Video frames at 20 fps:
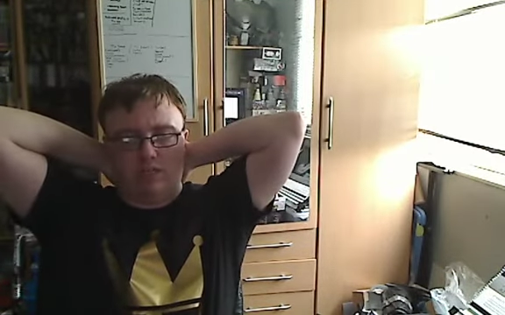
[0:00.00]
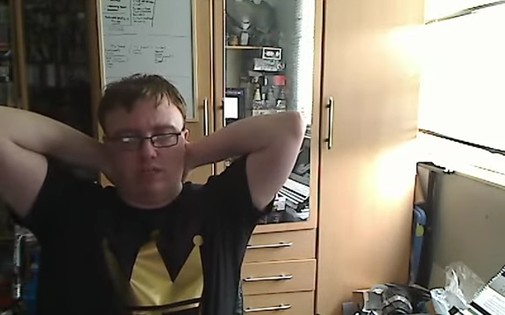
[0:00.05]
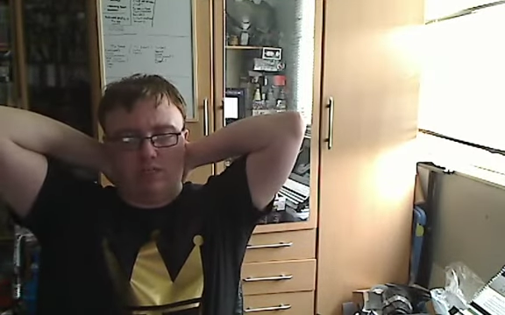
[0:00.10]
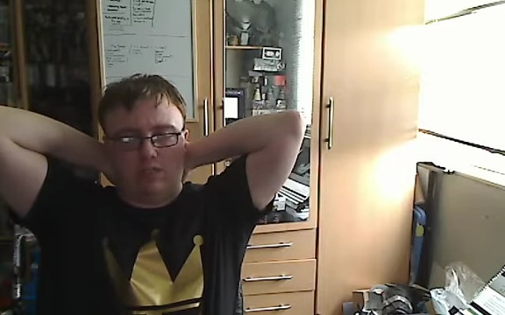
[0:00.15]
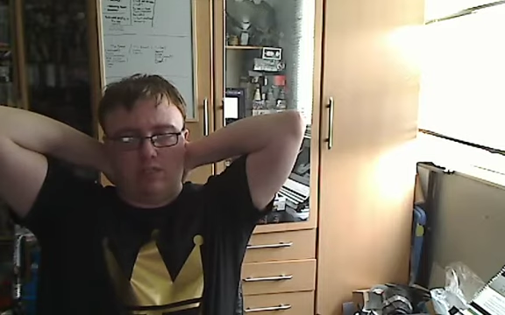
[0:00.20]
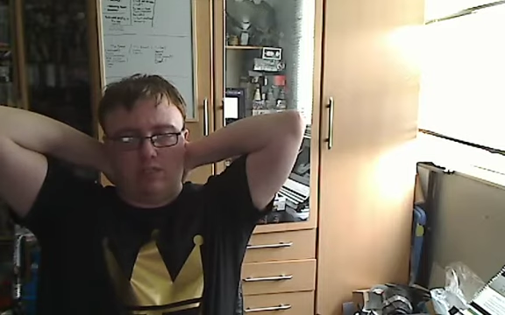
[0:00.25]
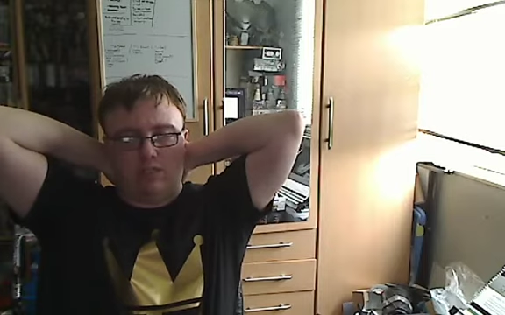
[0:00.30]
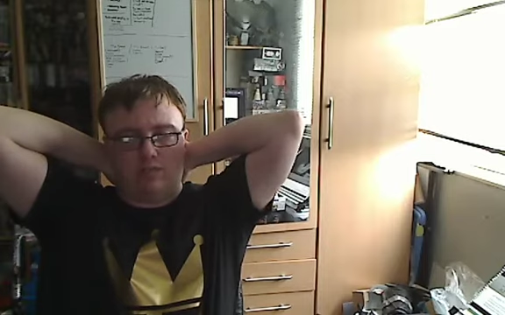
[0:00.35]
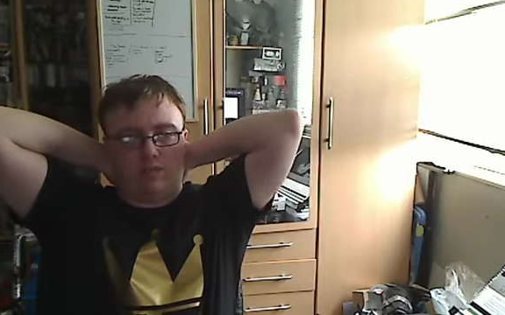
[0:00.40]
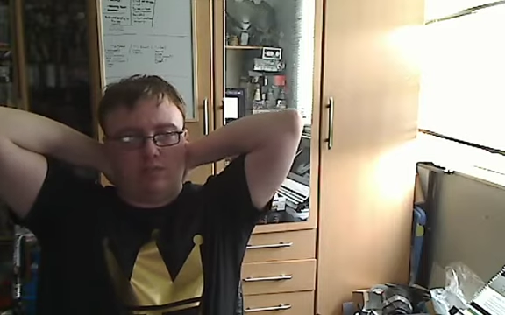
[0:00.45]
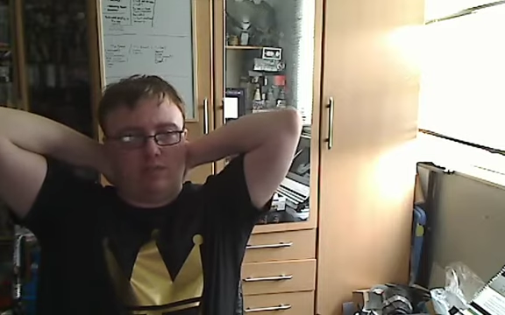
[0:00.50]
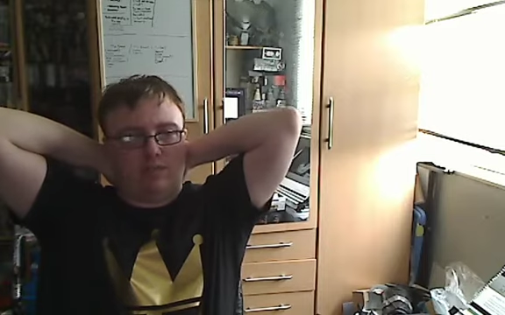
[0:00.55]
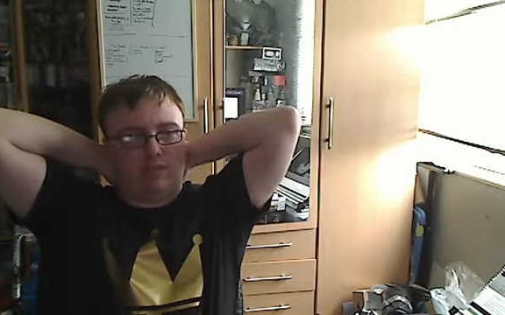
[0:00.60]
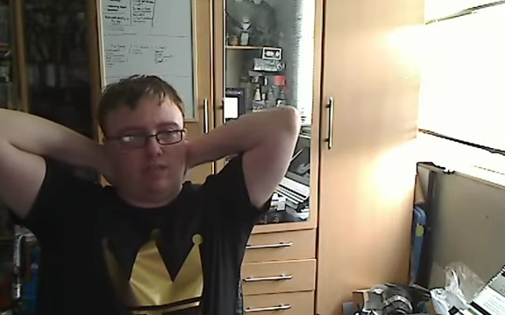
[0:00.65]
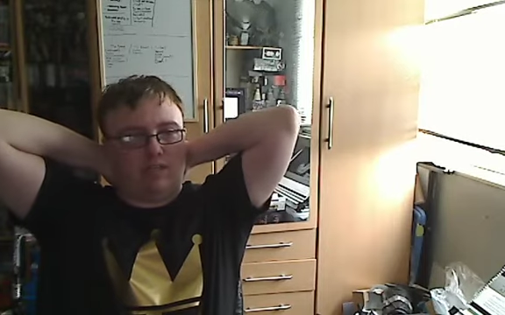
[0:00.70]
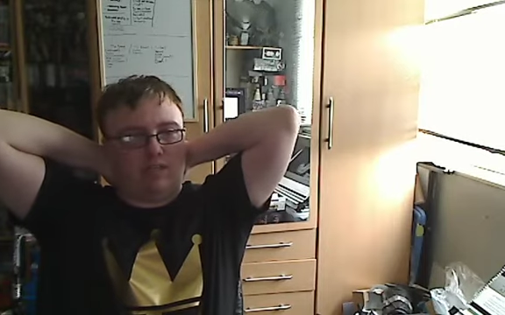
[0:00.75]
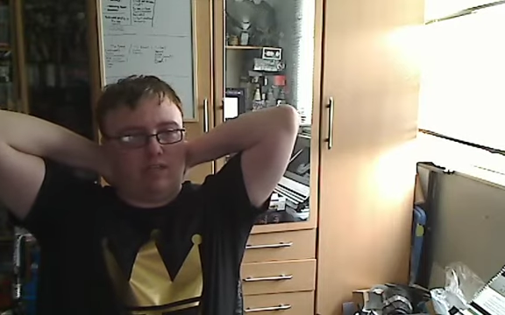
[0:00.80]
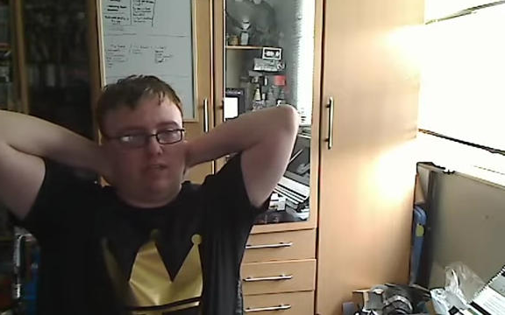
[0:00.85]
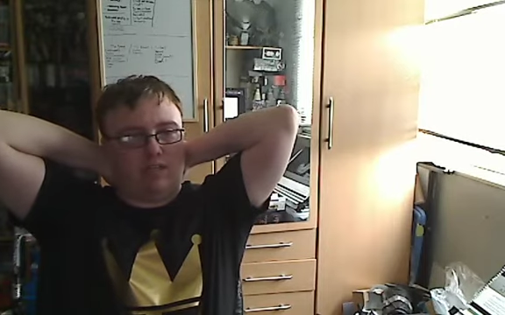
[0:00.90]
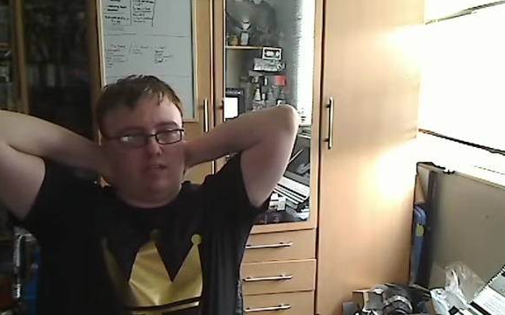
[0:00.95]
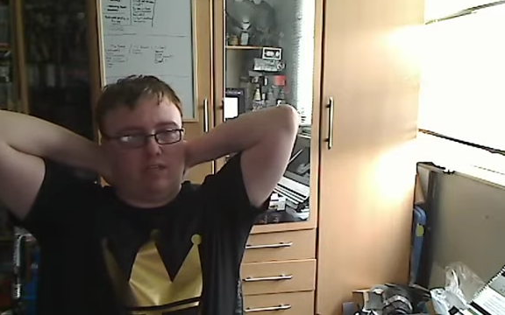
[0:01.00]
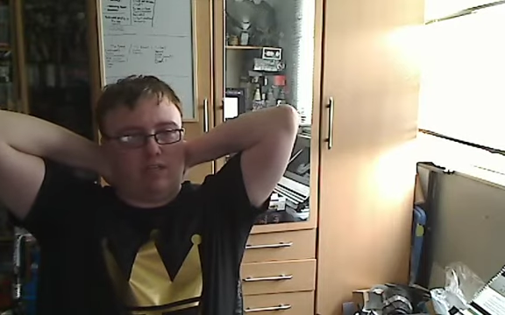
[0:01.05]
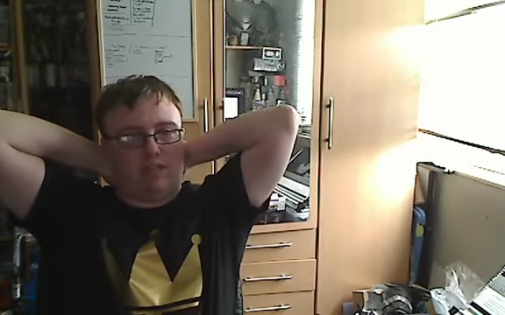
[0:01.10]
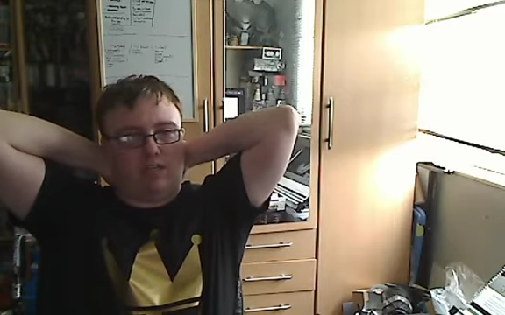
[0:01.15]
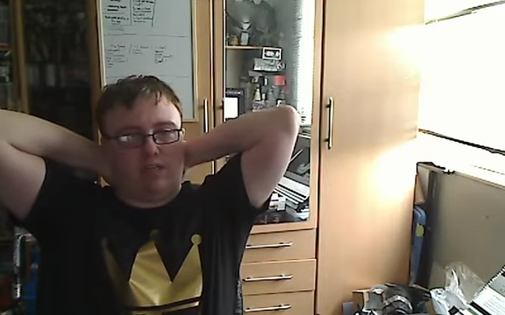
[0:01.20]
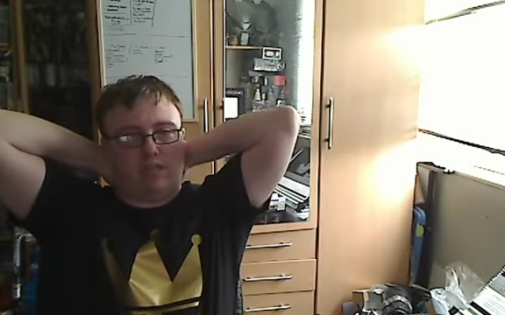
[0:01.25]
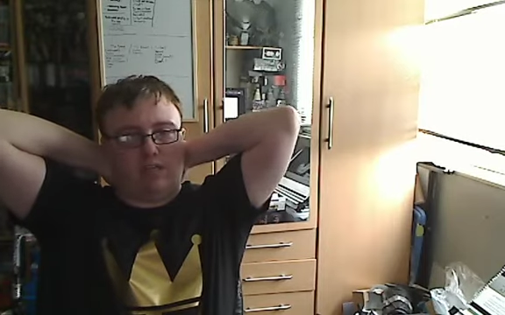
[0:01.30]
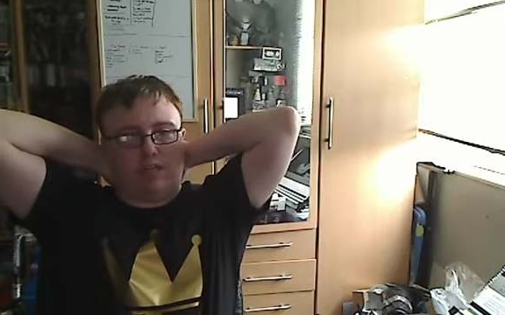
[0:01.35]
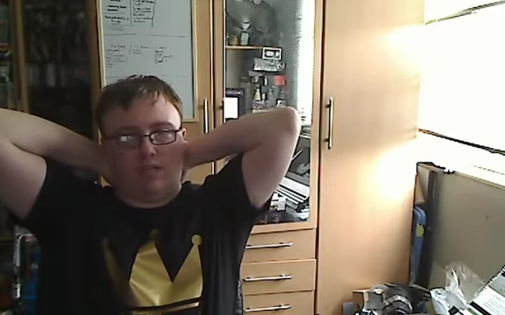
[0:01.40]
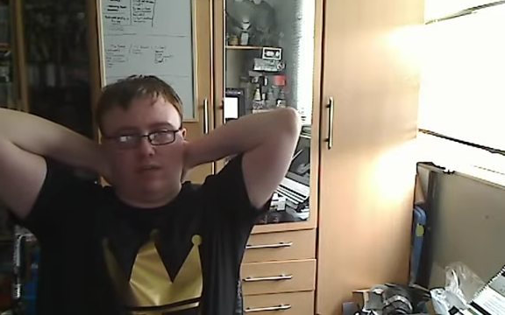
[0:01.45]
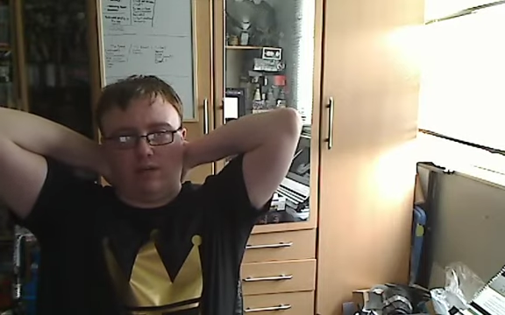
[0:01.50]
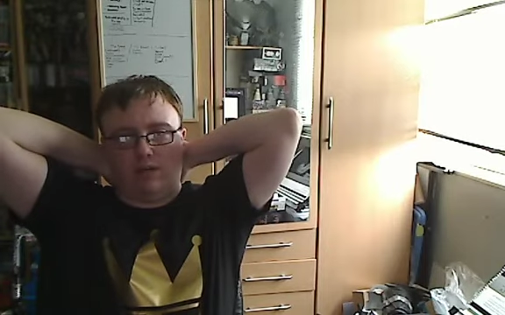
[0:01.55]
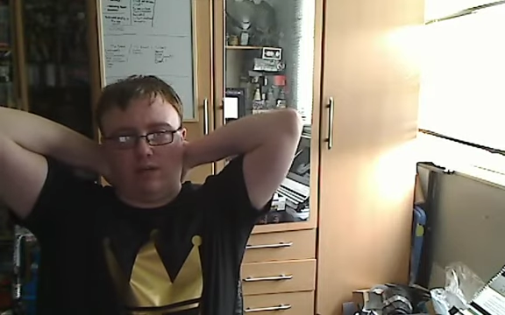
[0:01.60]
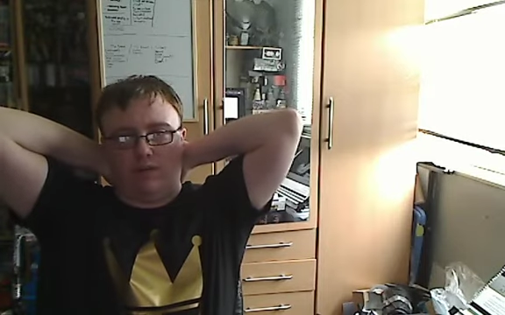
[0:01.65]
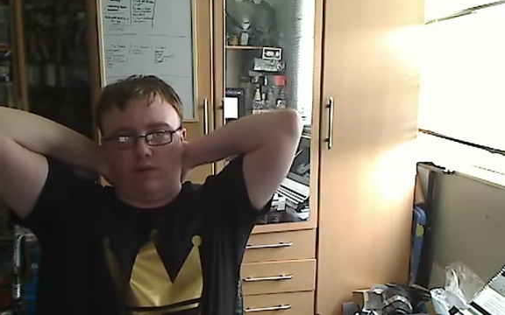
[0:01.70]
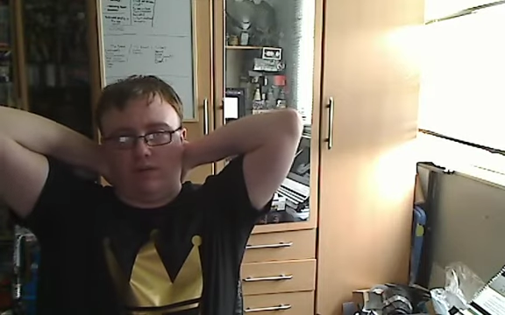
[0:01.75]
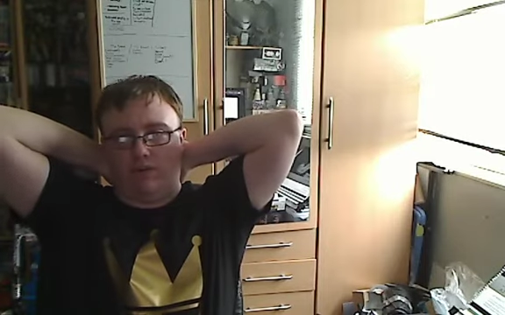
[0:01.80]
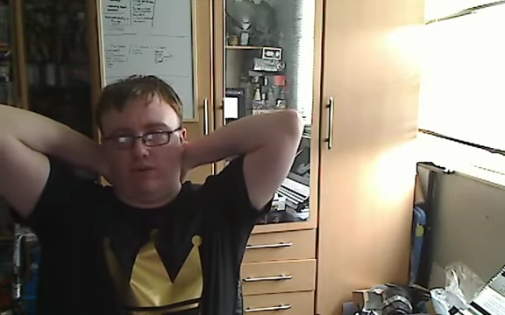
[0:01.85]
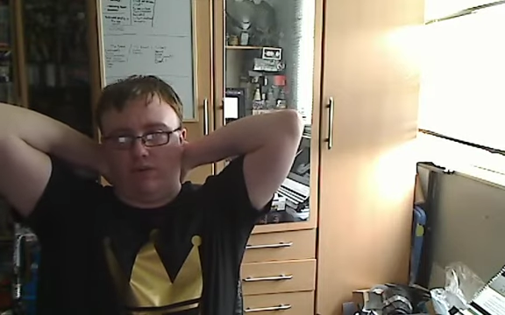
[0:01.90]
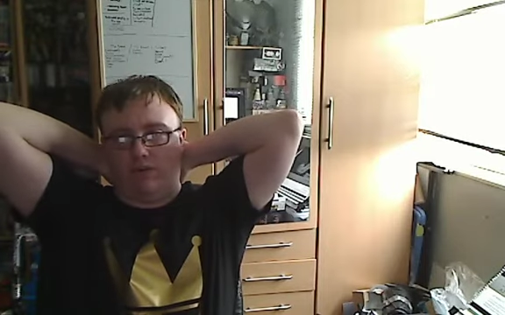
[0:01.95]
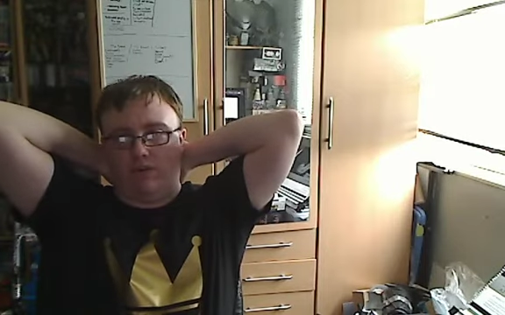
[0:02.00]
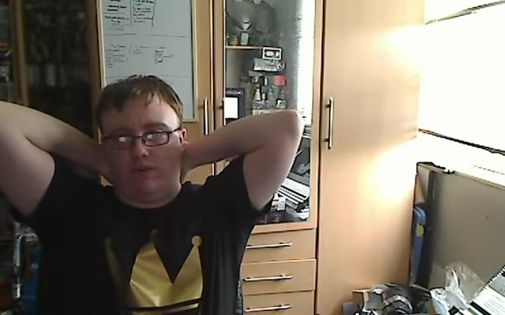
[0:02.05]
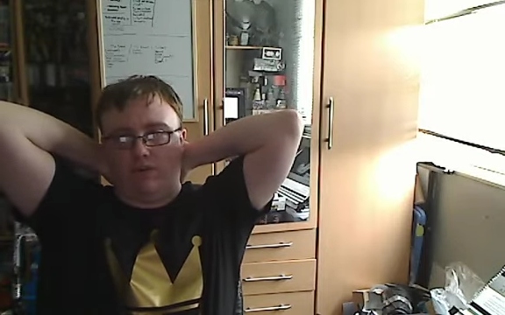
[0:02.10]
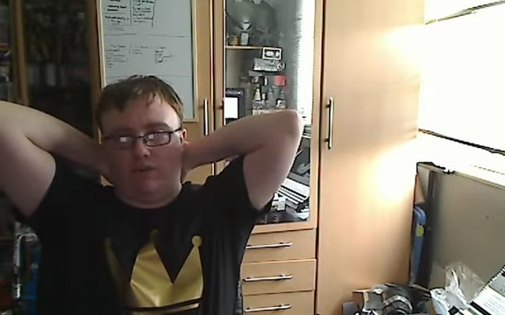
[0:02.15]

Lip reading: So maybe he can't really